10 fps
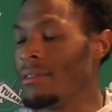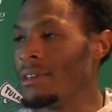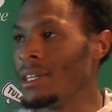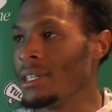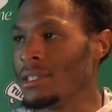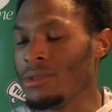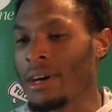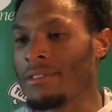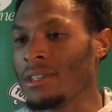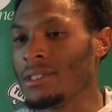of it is you
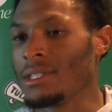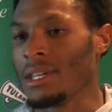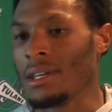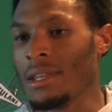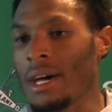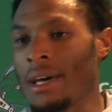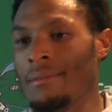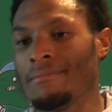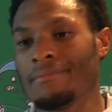have to understand that,